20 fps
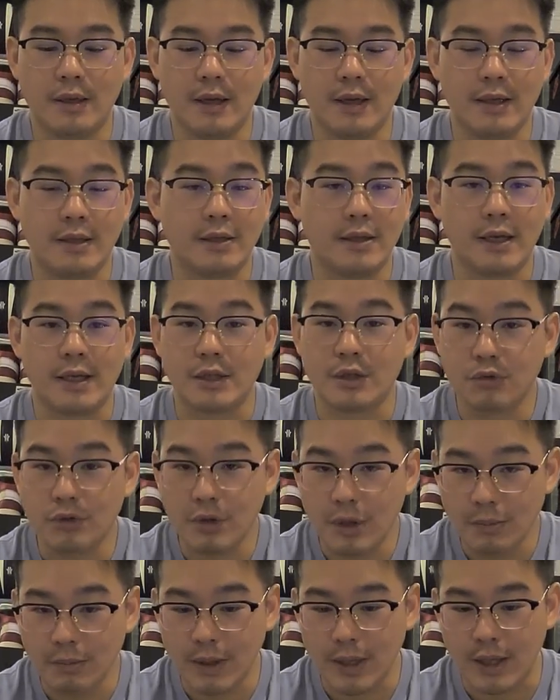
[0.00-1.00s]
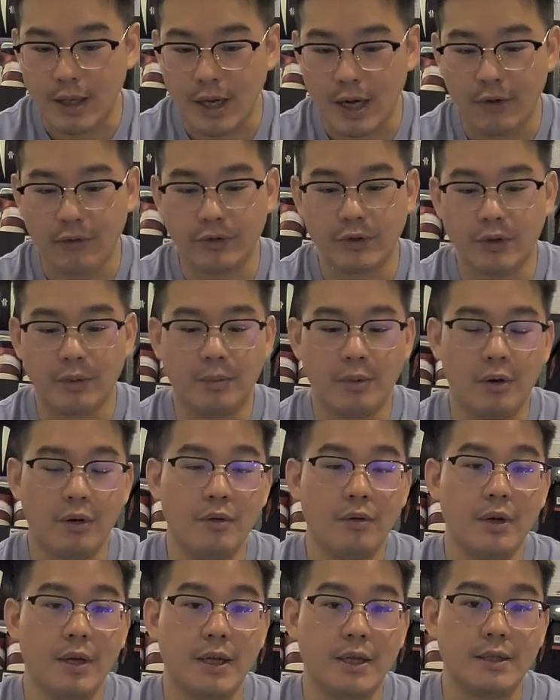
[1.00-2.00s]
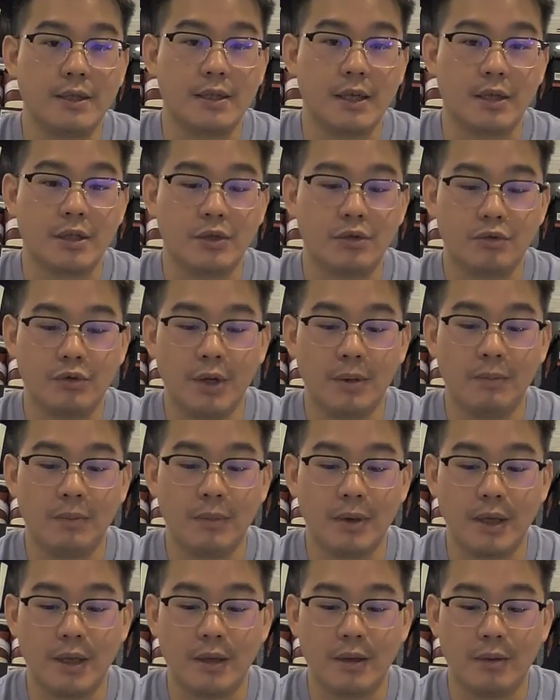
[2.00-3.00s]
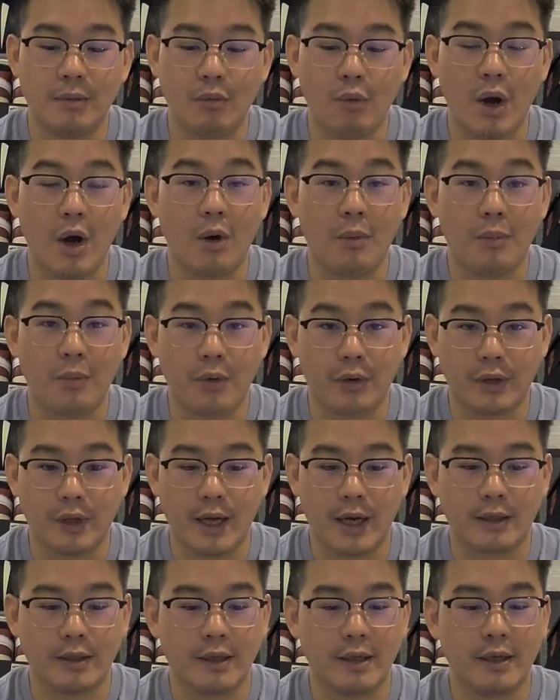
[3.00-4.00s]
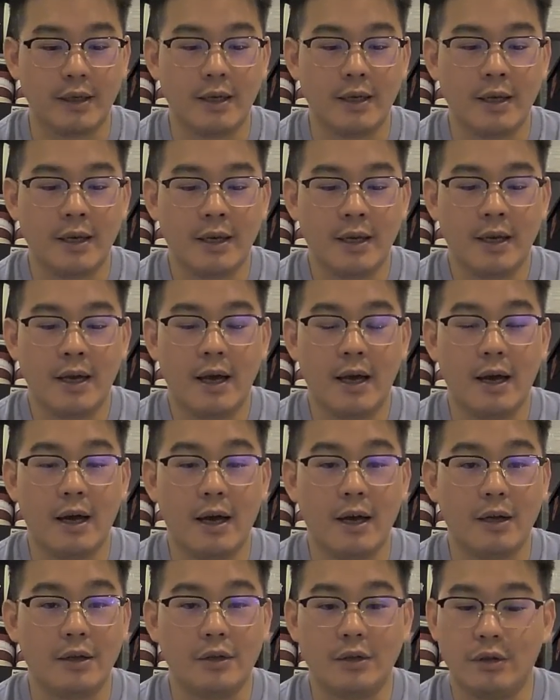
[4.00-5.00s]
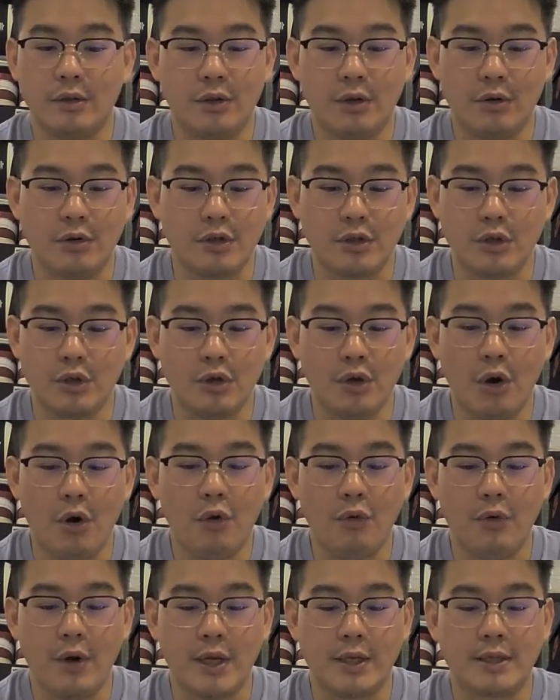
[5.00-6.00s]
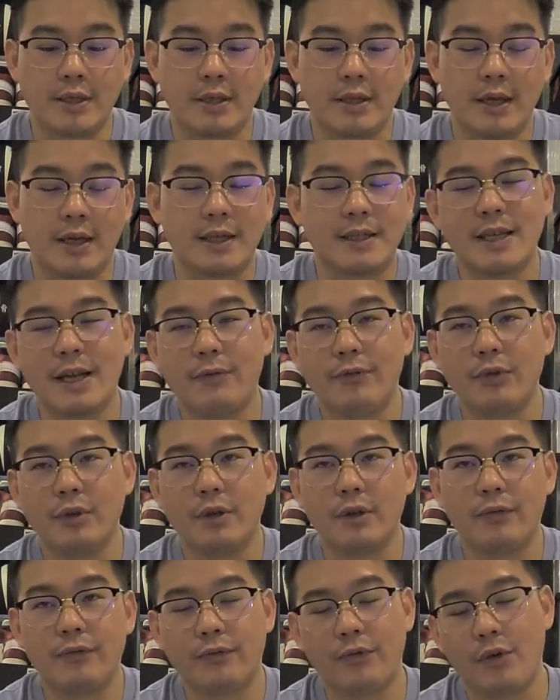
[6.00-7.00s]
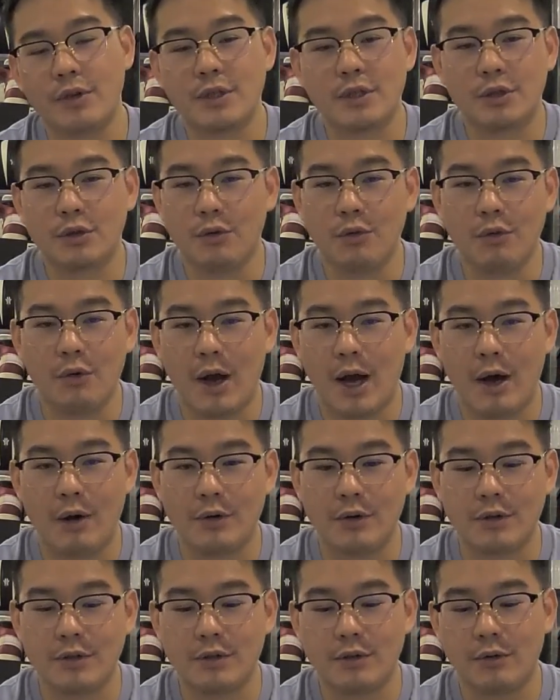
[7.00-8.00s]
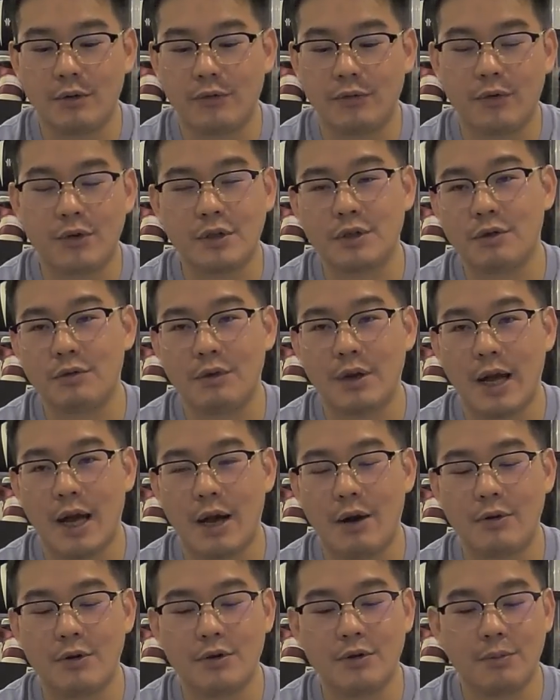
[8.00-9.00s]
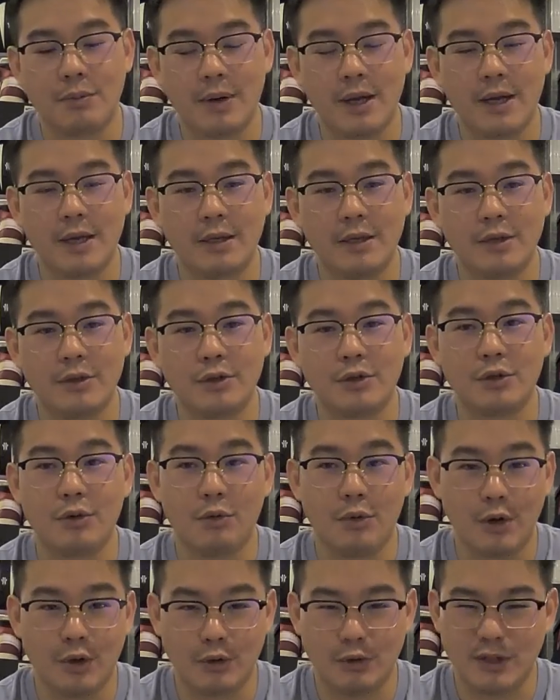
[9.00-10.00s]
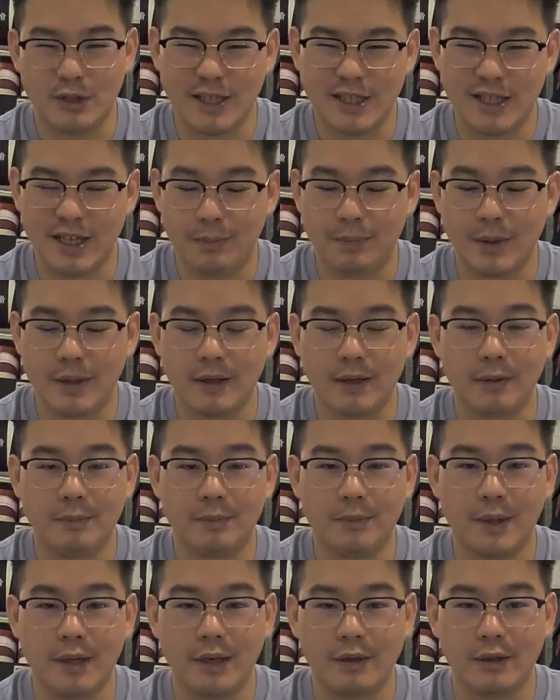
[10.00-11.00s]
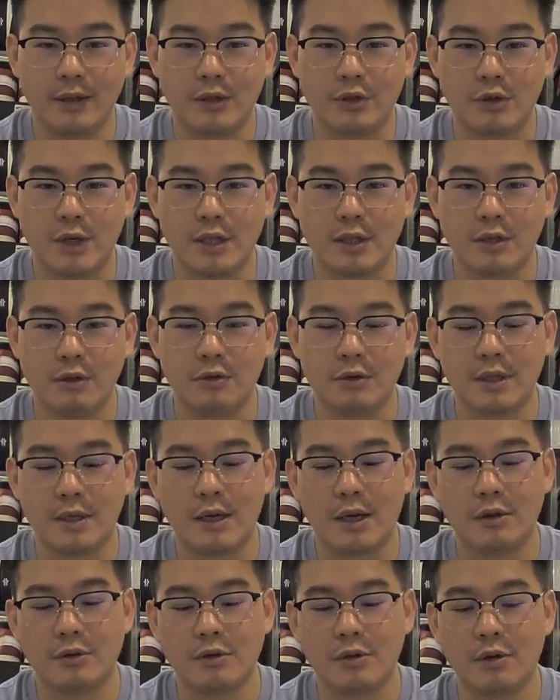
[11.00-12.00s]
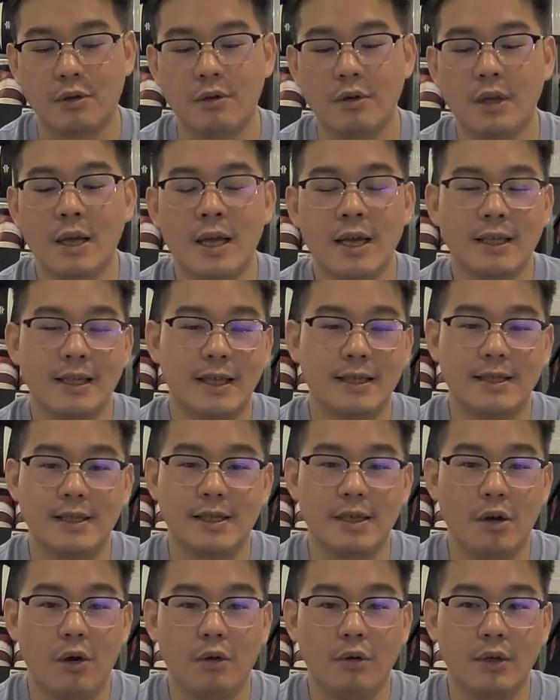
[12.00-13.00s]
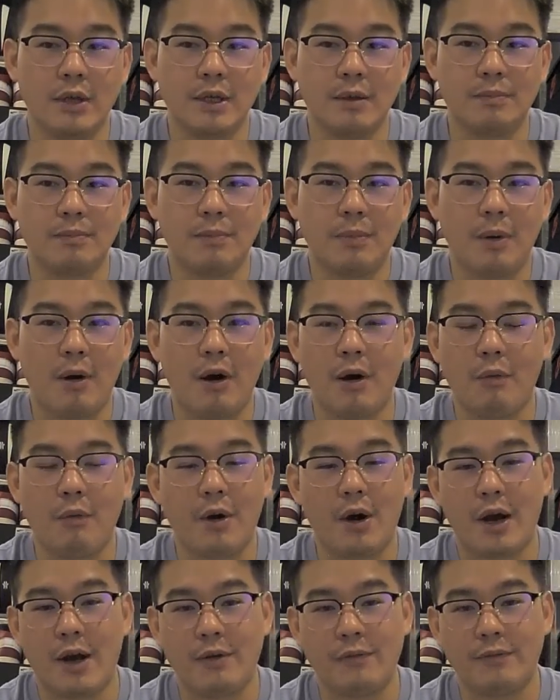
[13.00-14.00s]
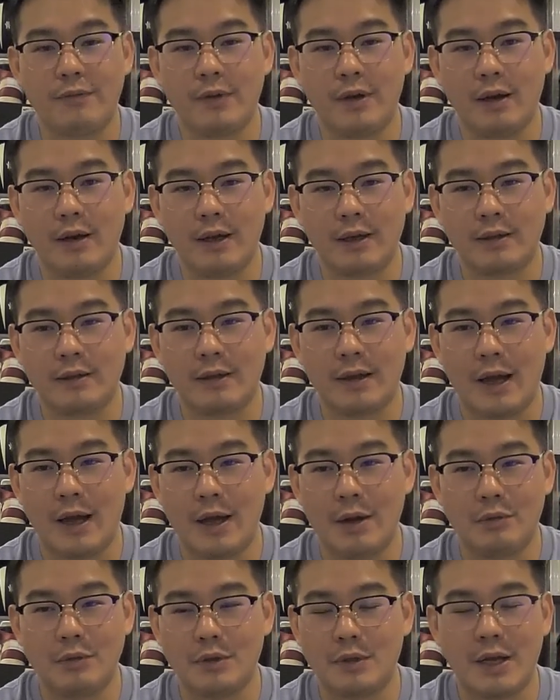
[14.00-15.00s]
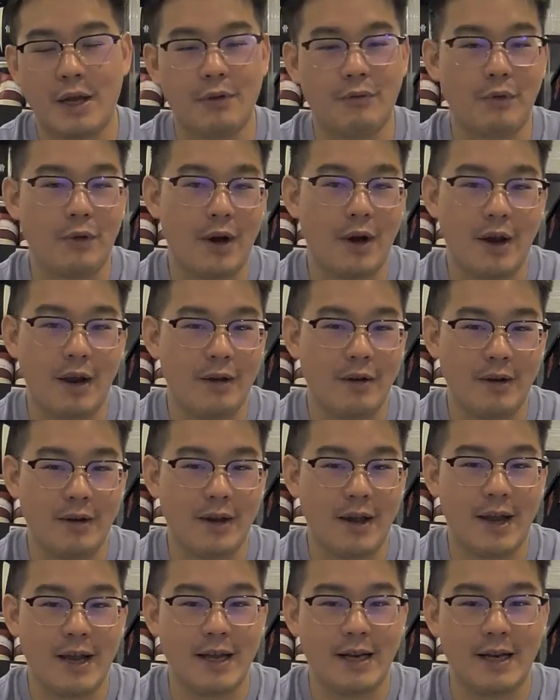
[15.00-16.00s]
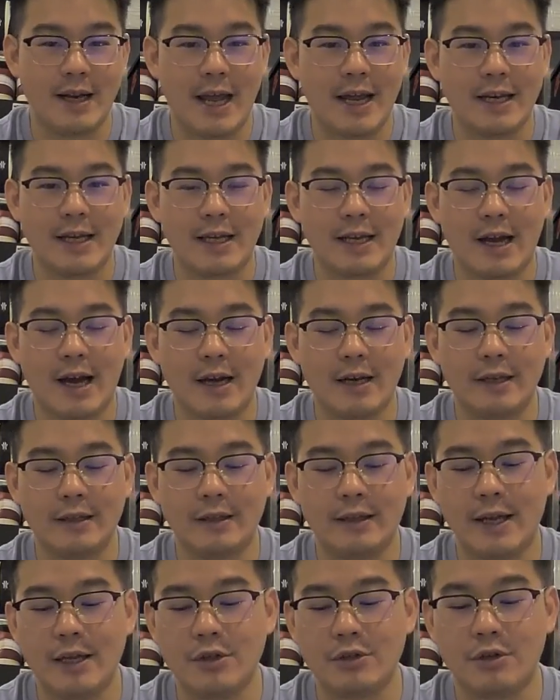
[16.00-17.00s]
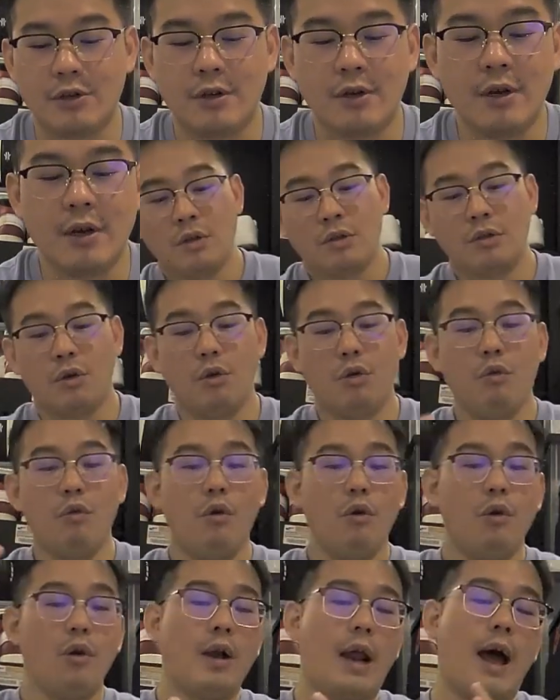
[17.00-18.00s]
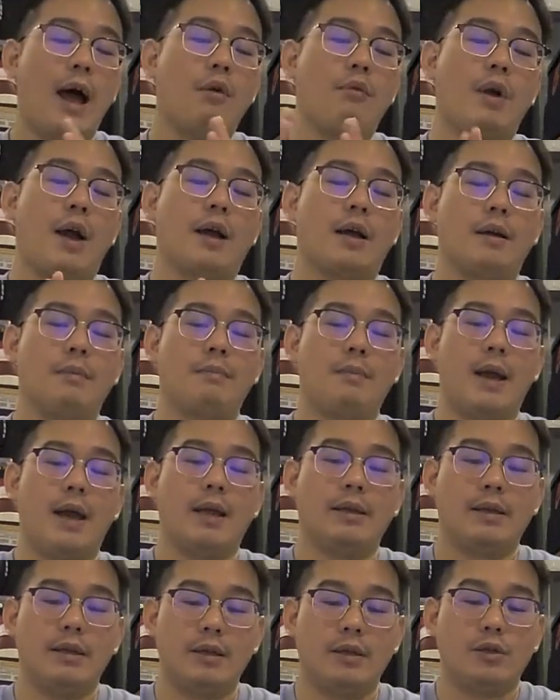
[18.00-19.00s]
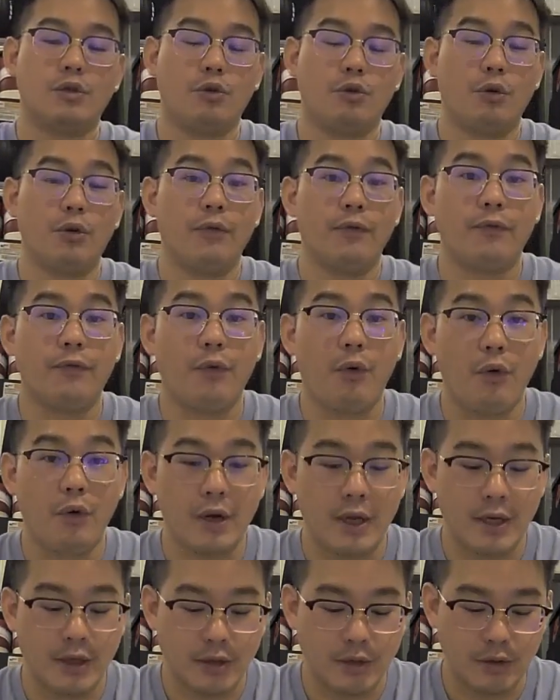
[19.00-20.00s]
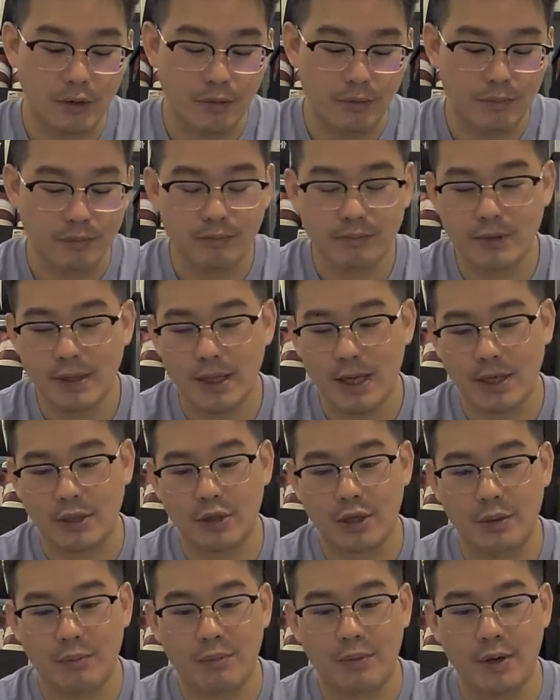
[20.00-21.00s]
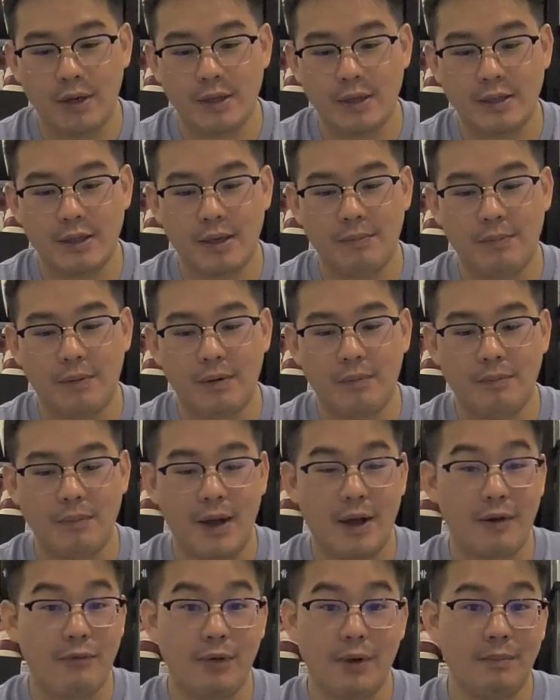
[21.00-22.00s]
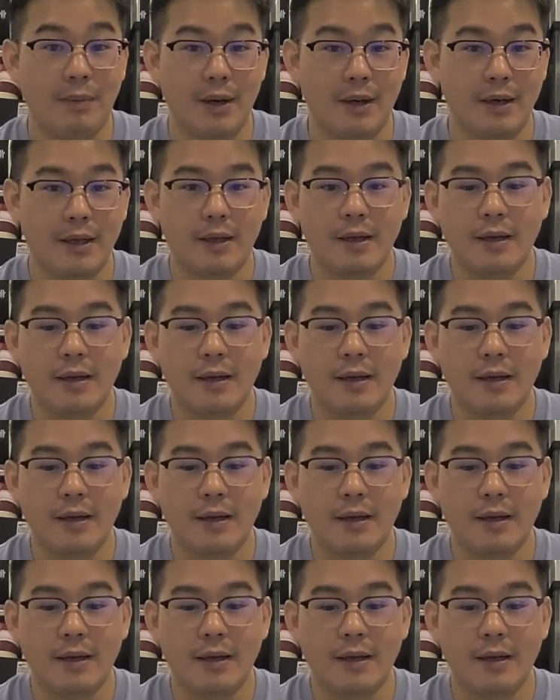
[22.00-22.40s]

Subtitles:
It's extremely comfortable. It's extremely well protected. There is no risk except for the first 2 hours or first 3 hours you play in this shoe where you're slipping a bit on the translucent outsole. That's the only part where I feel like I was ever in any kind of danger. So who would I recommend the Jordan 40s to? It's actually pretty simple. Everybody.